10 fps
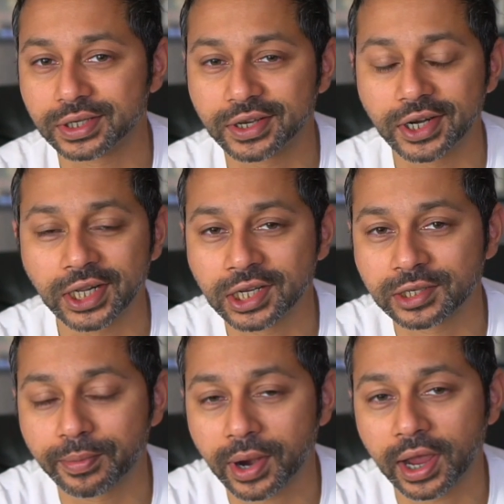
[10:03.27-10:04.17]
The screen
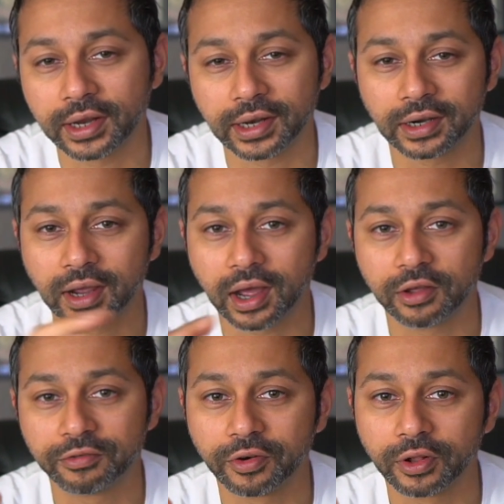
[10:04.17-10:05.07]
is bright and
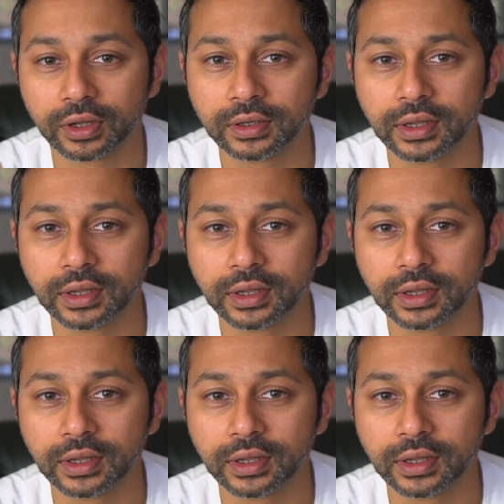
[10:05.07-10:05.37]
colorful.